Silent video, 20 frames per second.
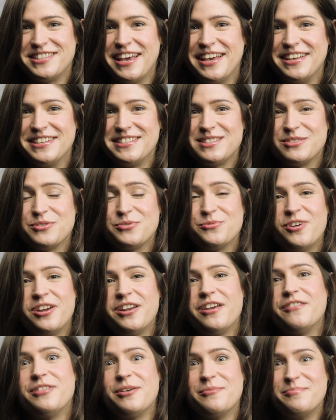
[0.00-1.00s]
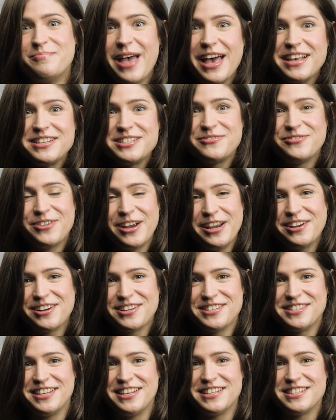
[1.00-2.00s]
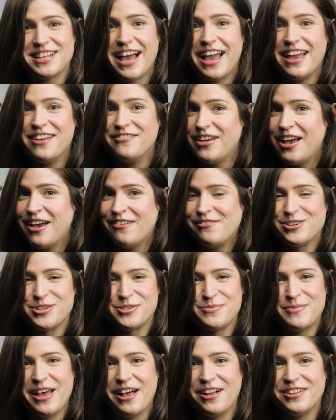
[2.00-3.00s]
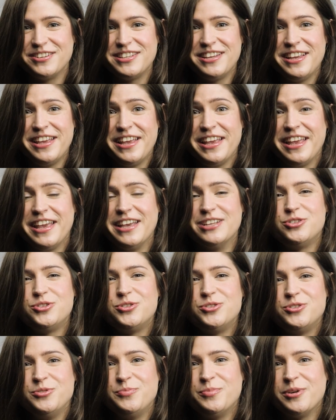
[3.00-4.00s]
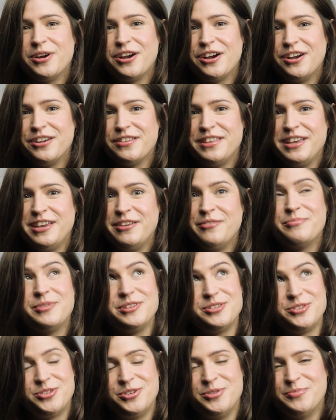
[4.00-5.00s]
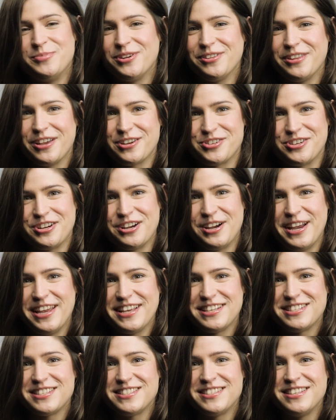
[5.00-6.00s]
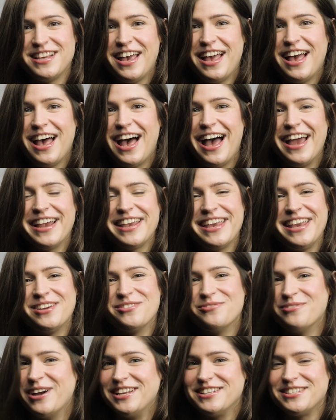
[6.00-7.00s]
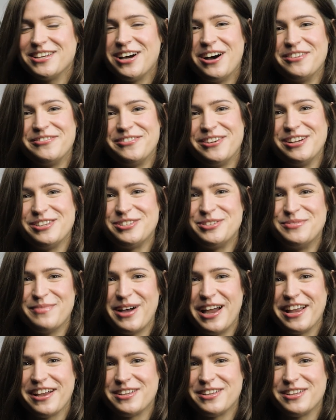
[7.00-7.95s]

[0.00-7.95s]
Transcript: says, "One of the best fragrances I have ever smelled. It's super earthy, but super luxurious. I can't wait to offer it to my